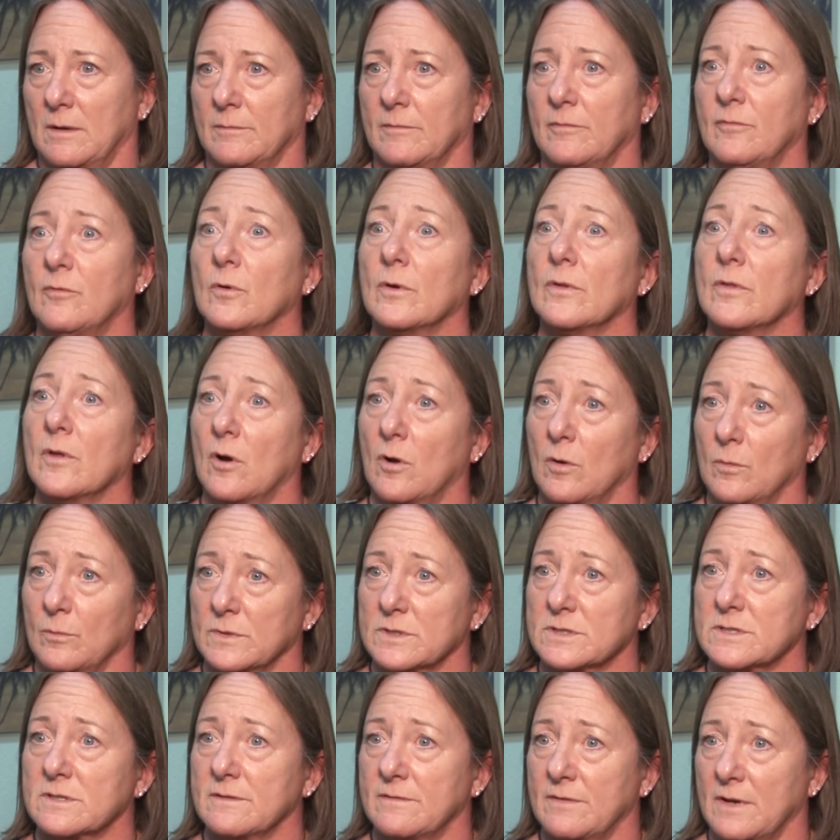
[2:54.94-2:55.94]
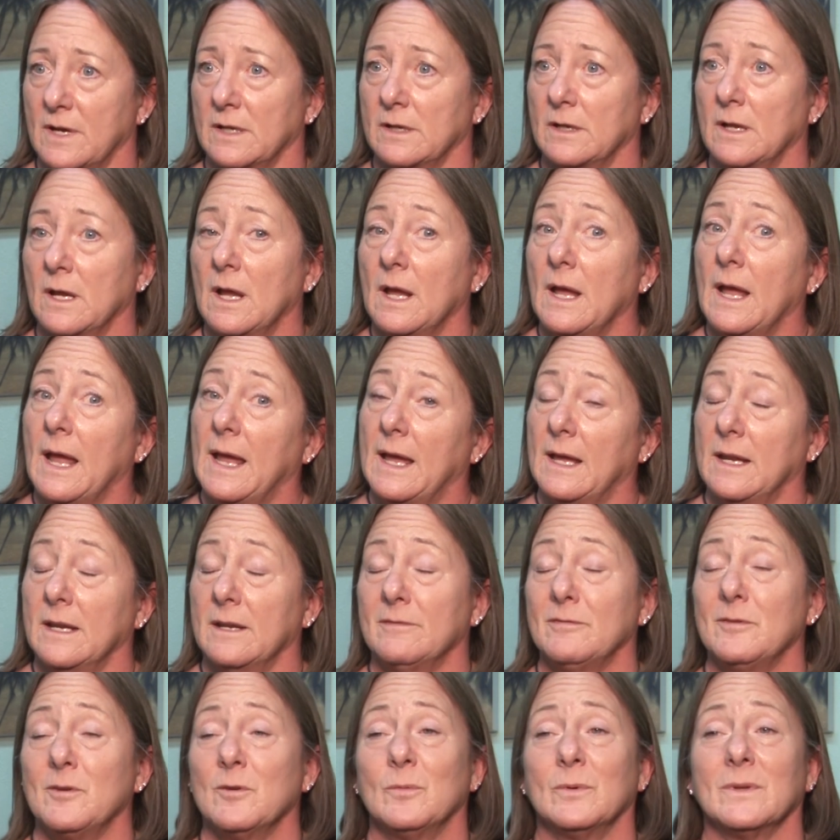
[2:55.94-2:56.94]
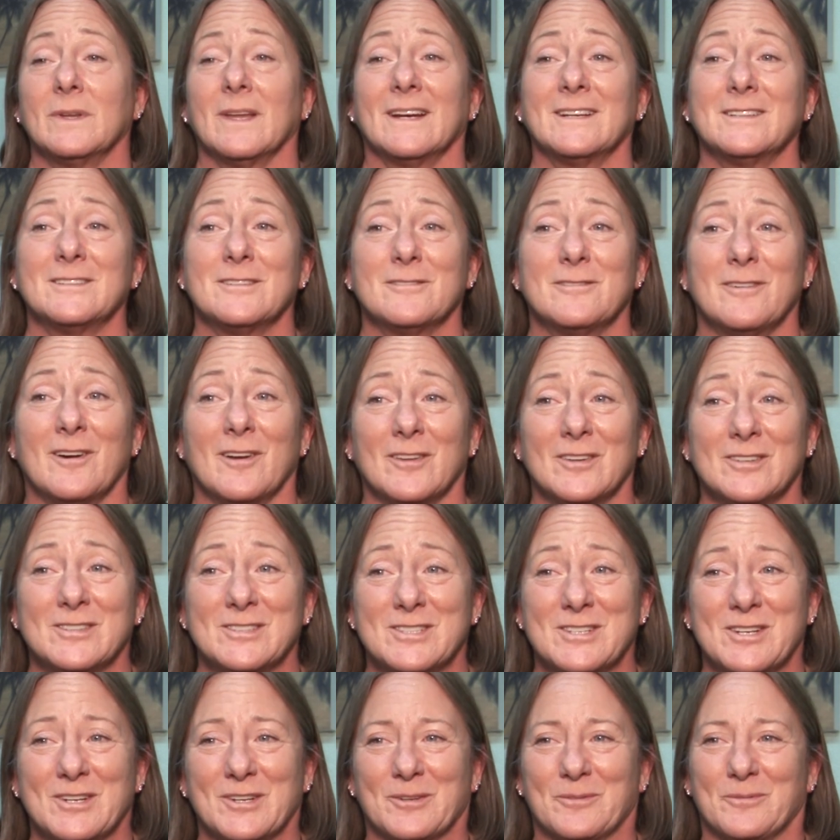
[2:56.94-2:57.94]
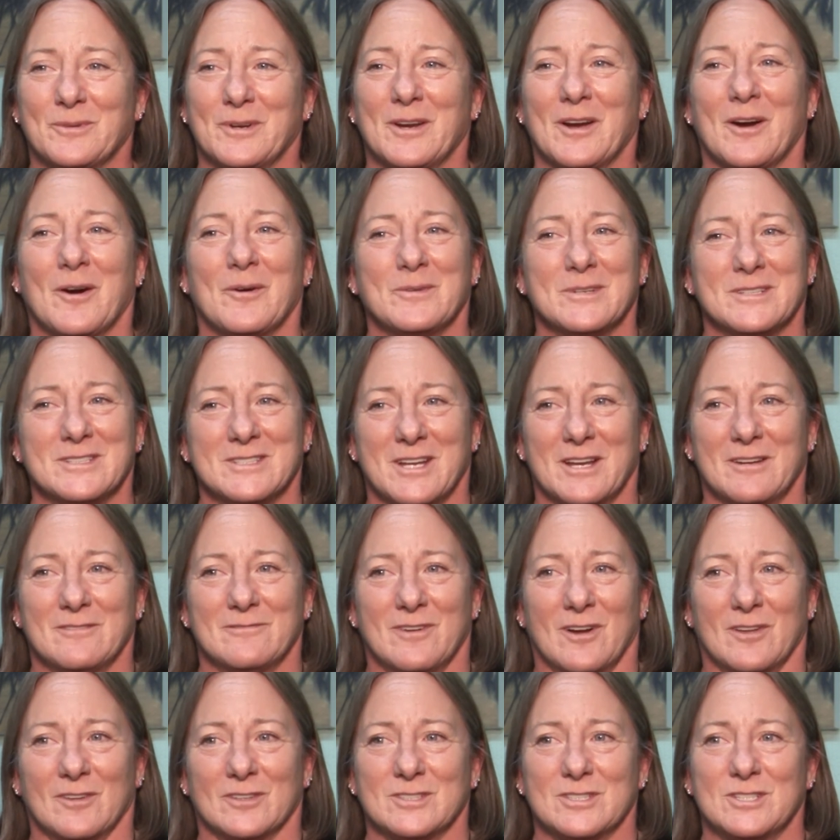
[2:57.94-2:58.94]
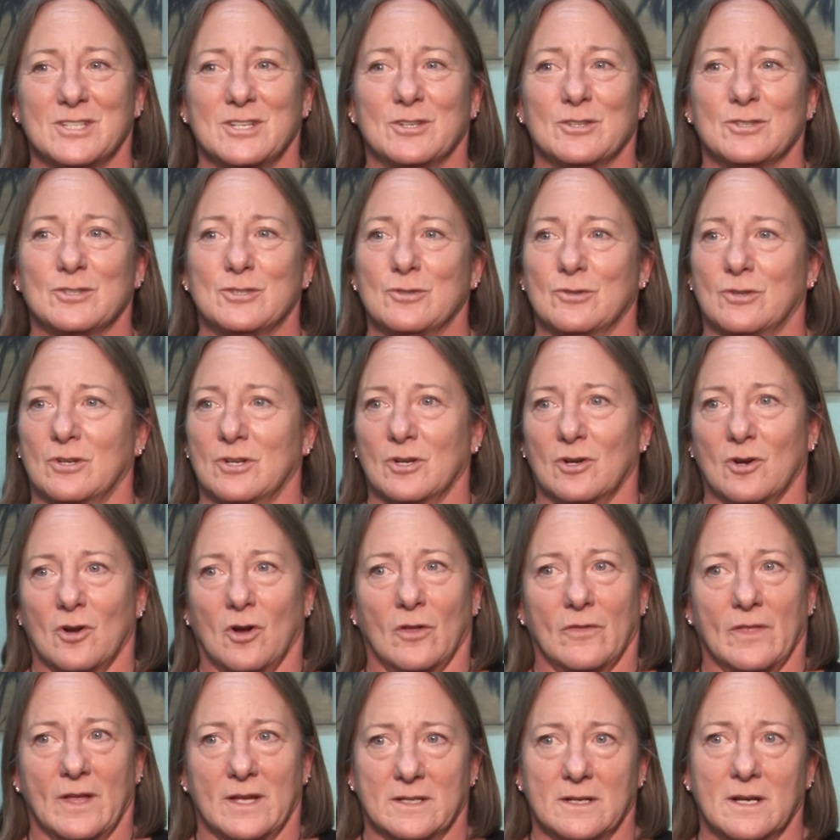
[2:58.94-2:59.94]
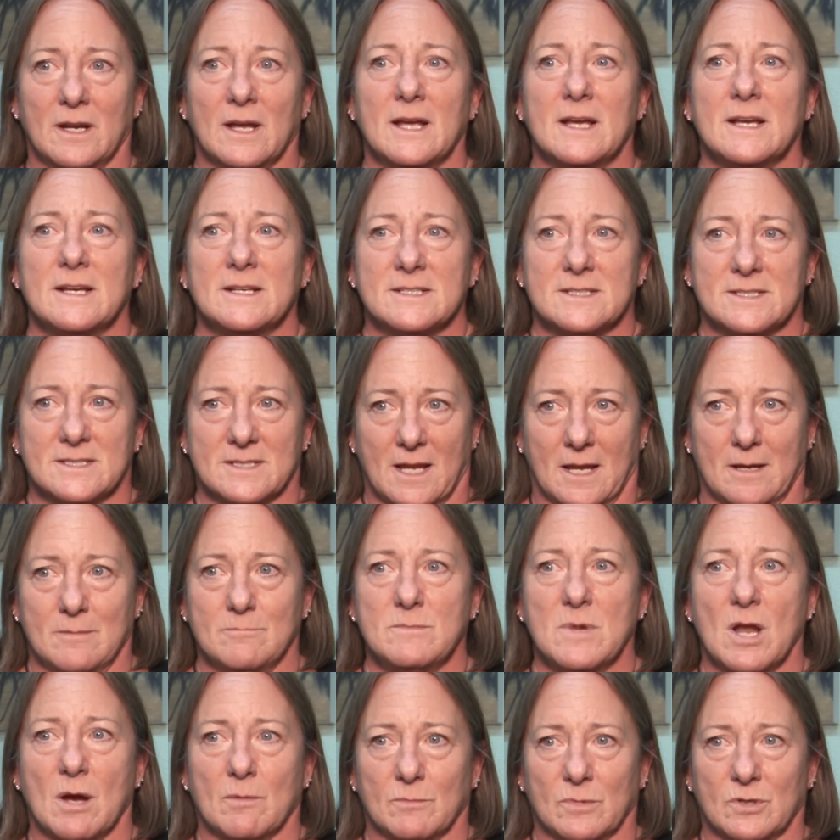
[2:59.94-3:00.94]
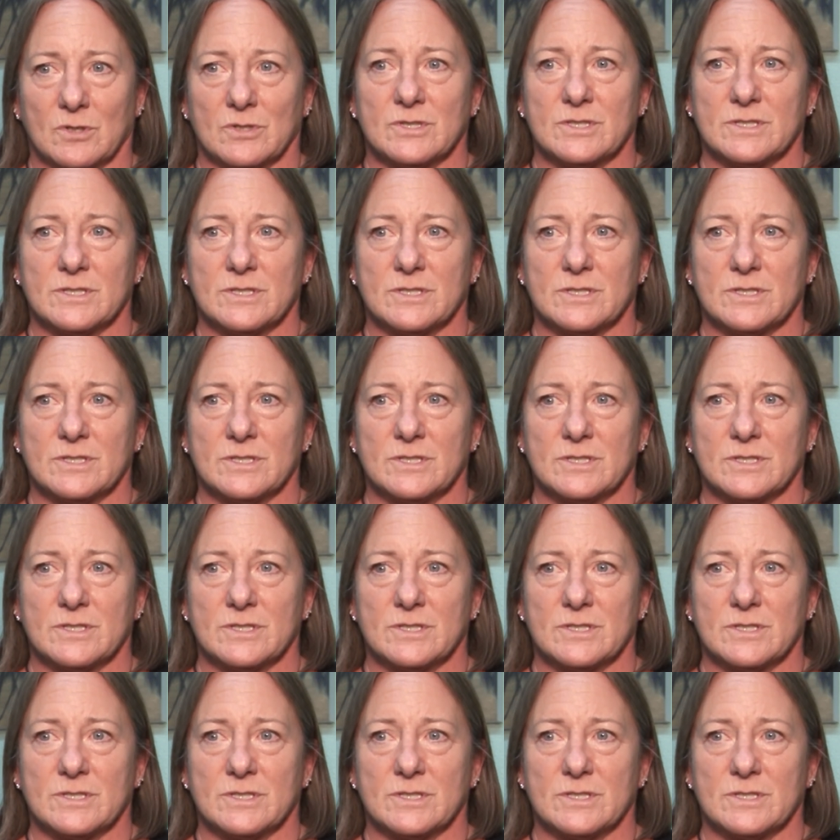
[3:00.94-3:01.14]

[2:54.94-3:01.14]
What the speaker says: for the homeless event. And if you would like to volunteer, we always take volunteers. You can call that same number,